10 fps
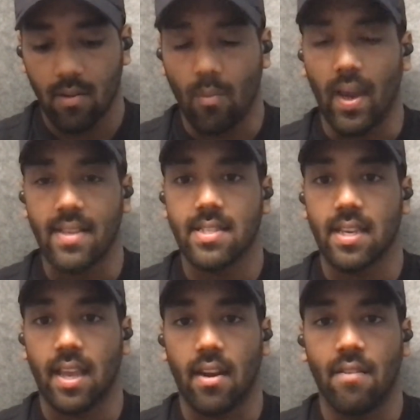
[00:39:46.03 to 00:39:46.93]
ways
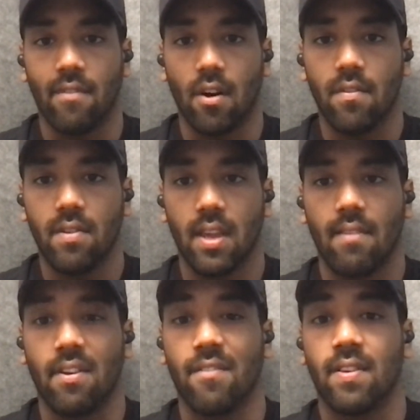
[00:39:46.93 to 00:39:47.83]
to get involved,
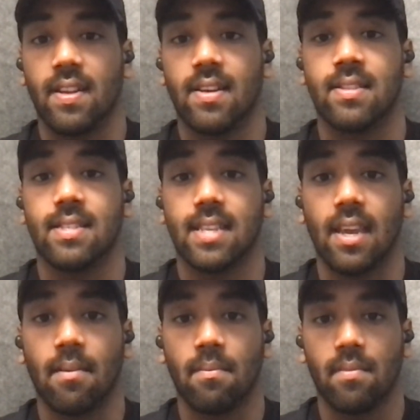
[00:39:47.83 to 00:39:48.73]
even if it didn't
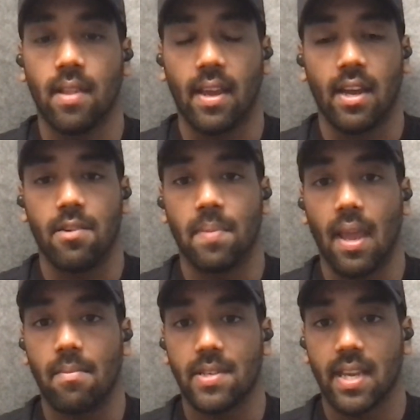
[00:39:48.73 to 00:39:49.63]
seem like I'd be
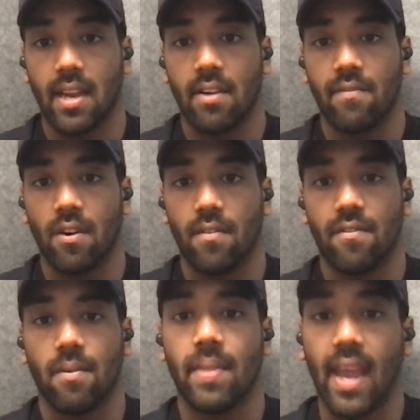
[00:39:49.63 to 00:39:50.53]
able to get
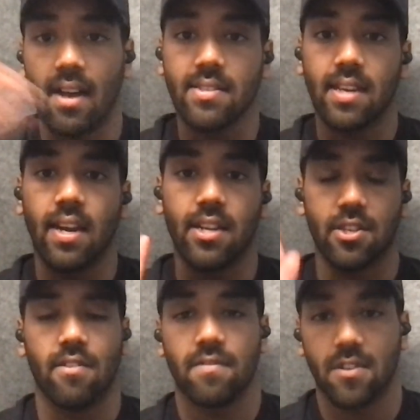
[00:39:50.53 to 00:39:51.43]
involved from the outside. I
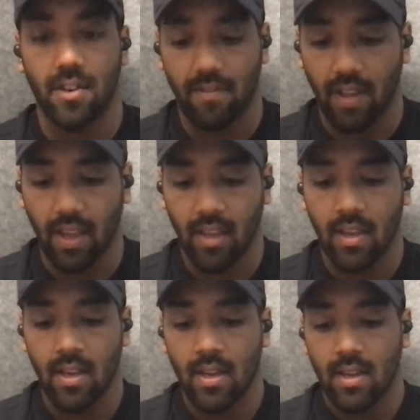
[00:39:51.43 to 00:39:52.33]
should have sort of like
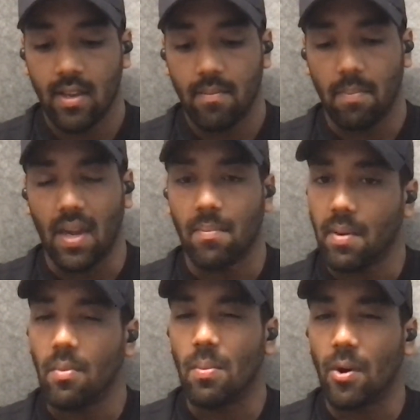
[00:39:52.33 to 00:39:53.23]
been a
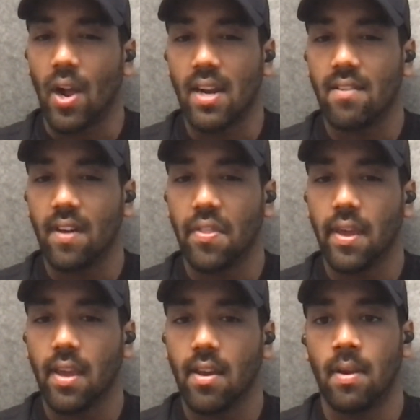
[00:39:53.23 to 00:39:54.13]
bit more proactive, I
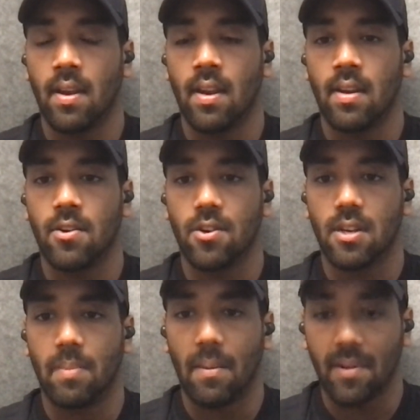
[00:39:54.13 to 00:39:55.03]
think, and talk
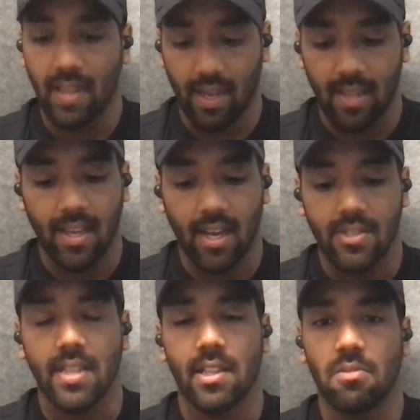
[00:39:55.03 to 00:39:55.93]
to people. Like I think I
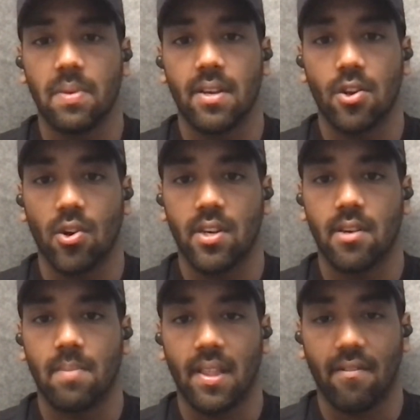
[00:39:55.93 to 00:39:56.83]
was a little bit
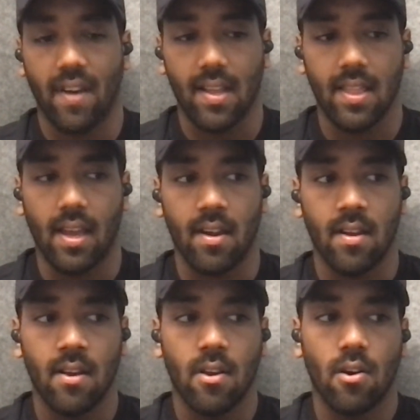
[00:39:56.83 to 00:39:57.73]
daunted by the fact that
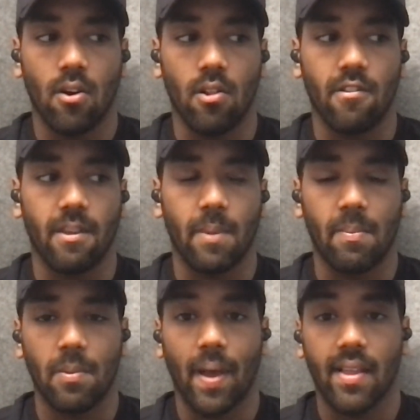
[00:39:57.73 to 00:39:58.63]
all of the
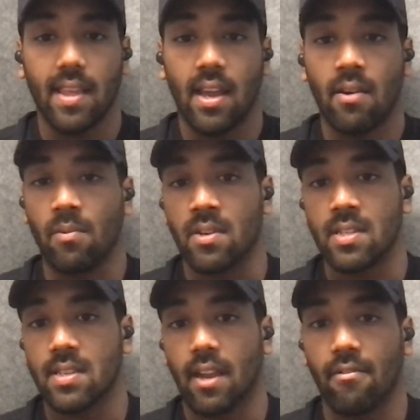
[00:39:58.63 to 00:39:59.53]
people back then were
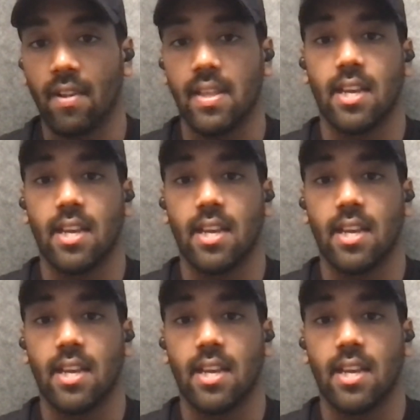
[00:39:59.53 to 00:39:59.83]
just like really